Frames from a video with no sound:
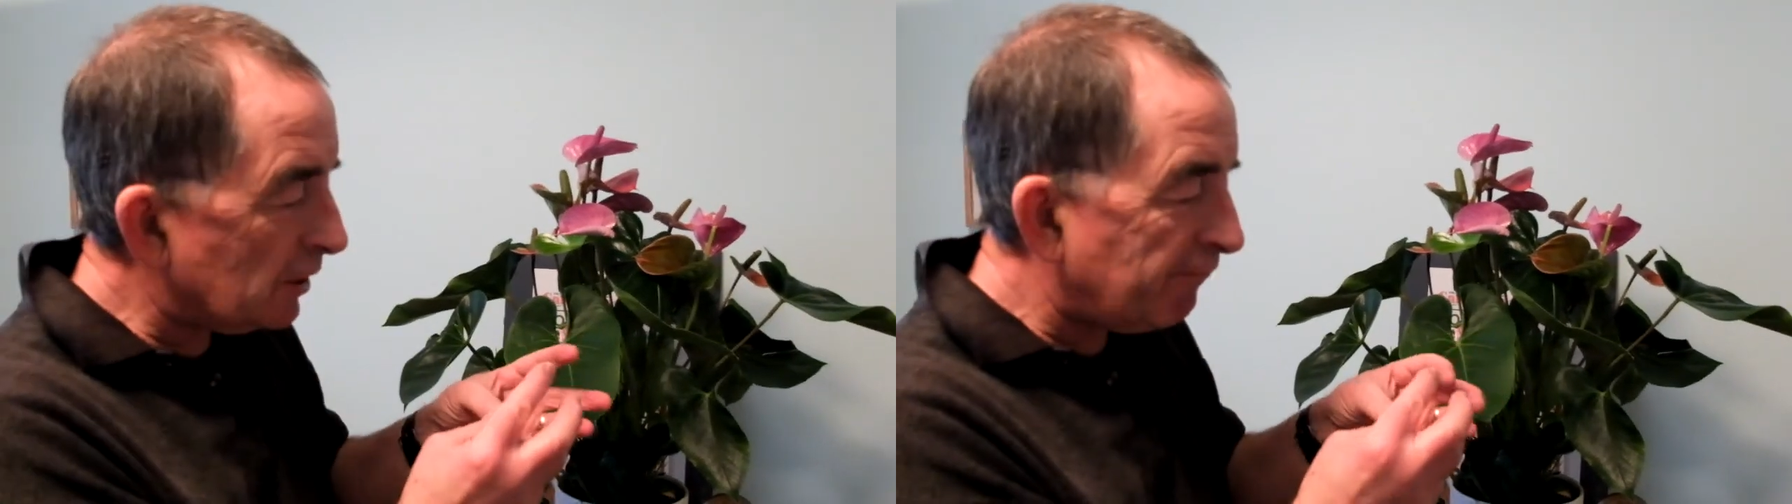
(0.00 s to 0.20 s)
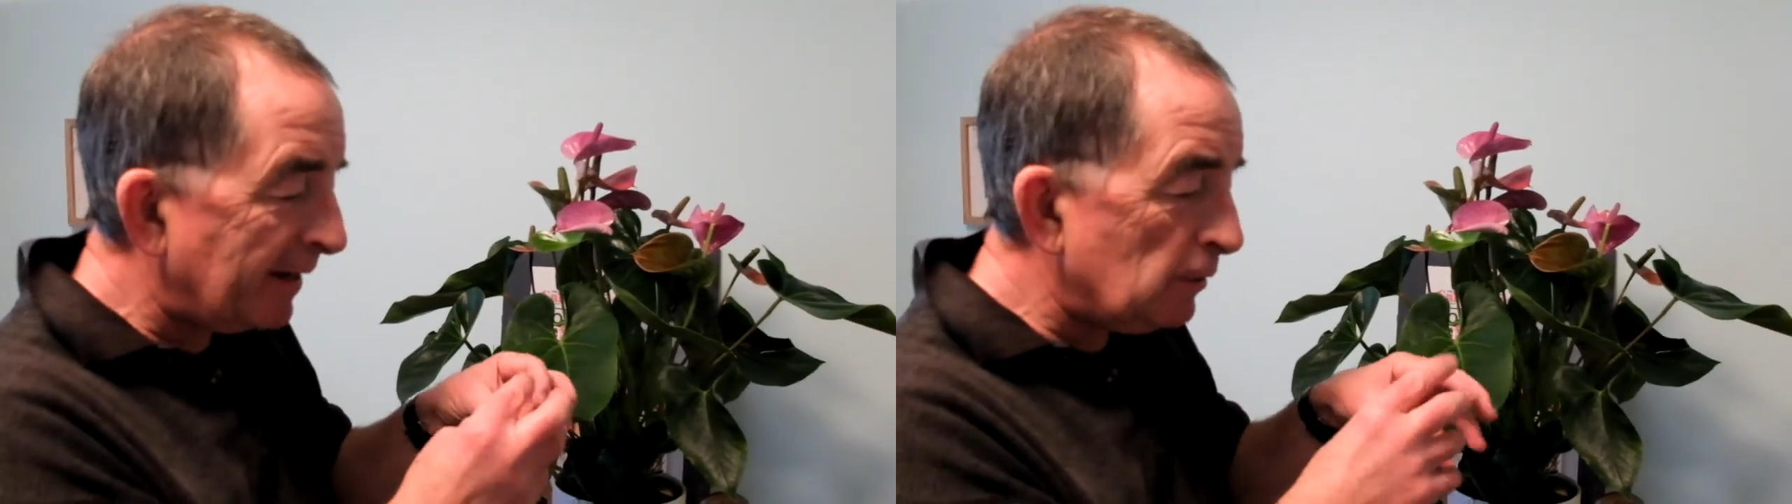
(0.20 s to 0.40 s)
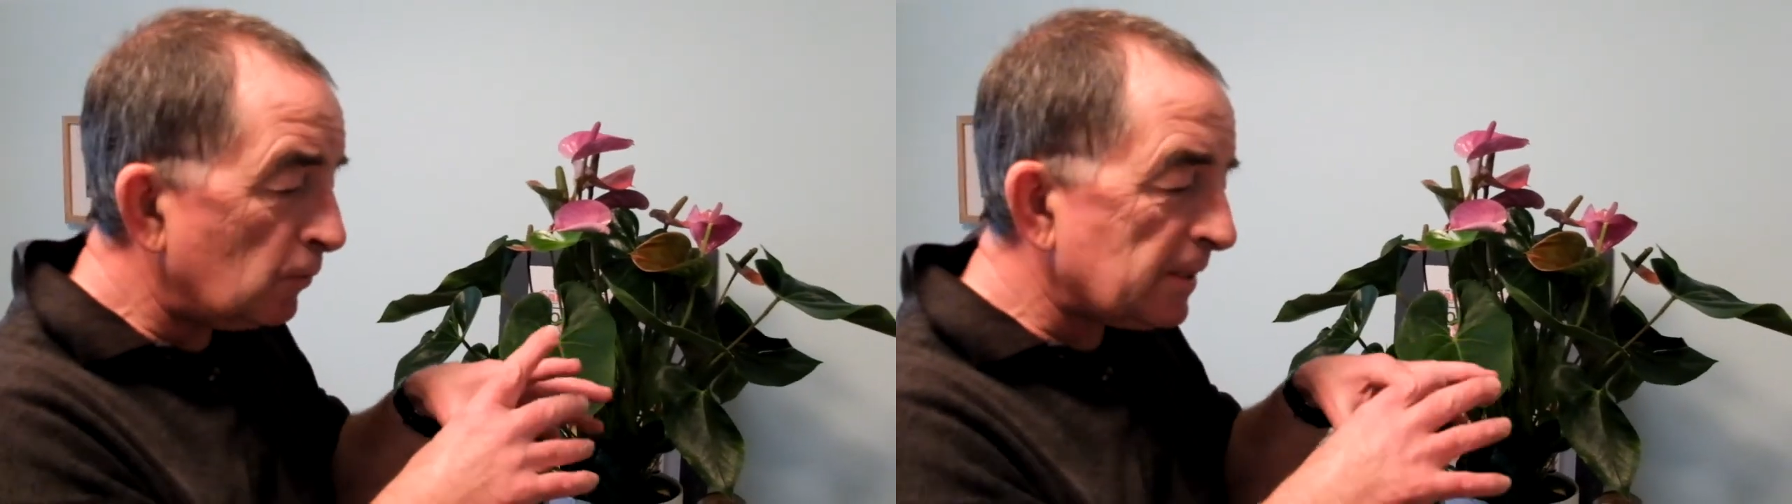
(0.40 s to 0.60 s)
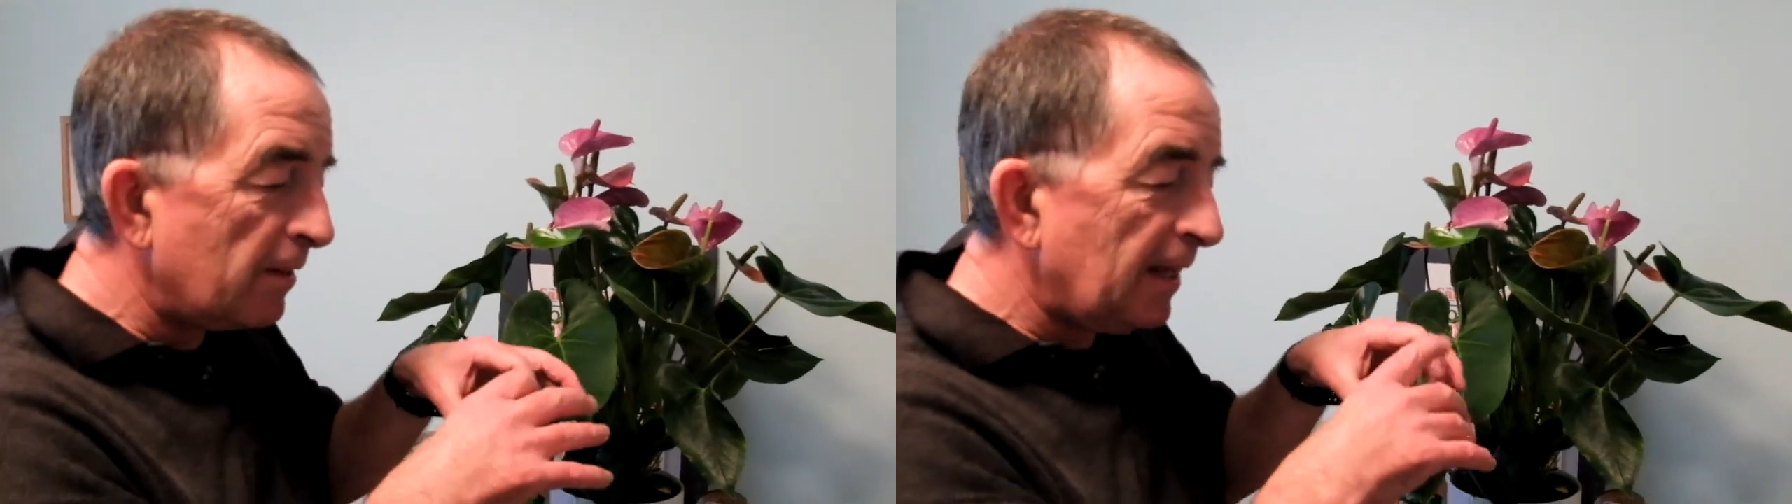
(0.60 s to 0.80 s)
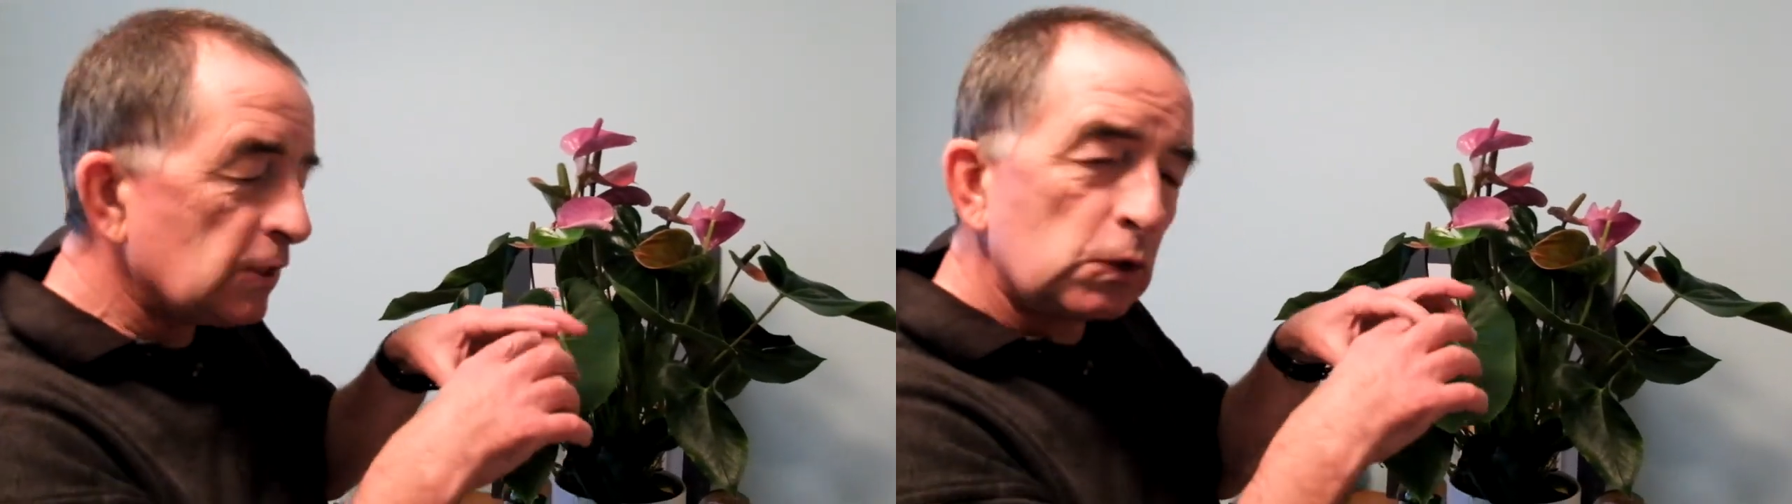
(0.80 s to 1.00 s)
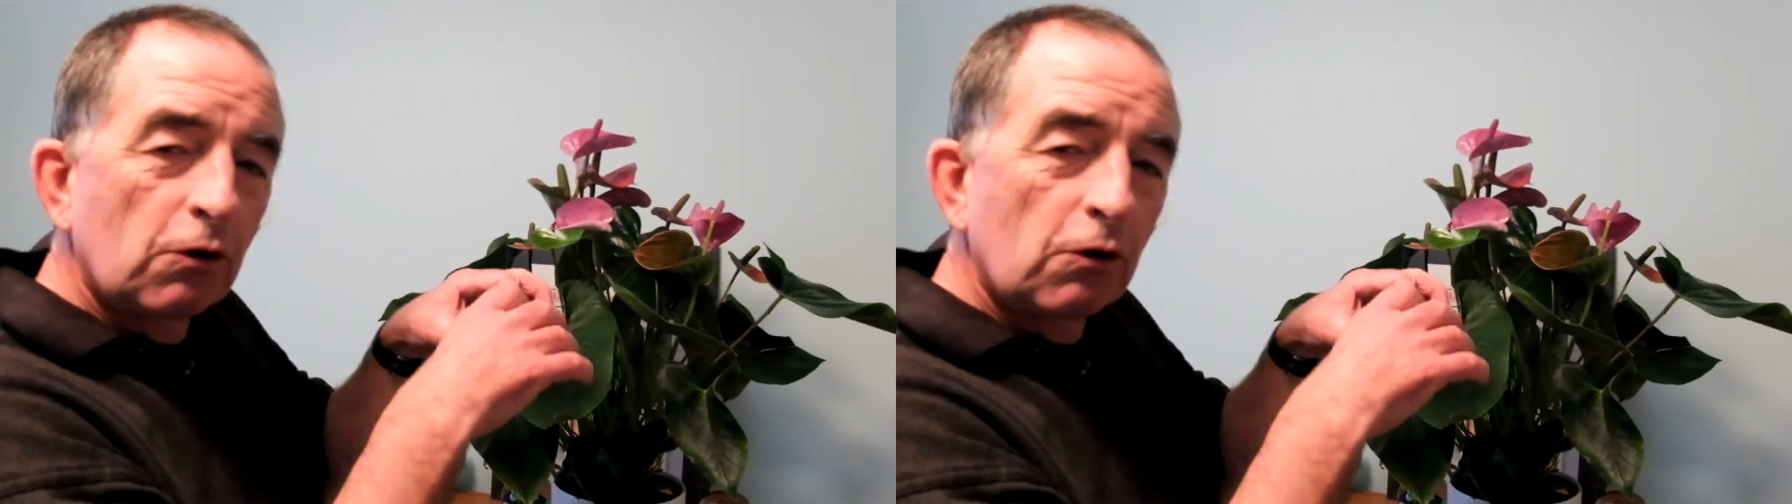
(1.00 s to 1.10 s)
granules and then to